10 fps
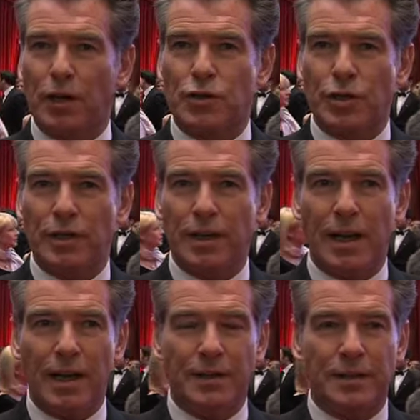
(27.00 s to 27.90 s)
culture
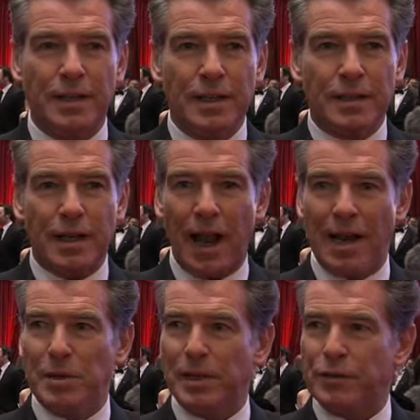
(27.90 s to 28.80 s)
and
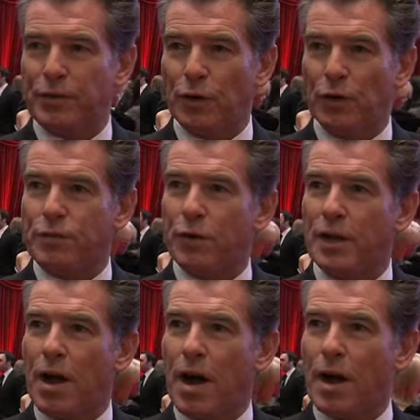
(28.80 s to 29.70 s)
climate for the
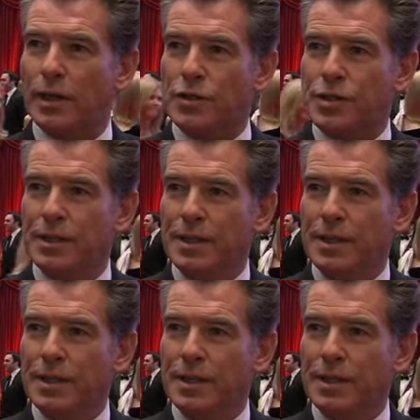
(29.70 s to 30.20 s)
arts.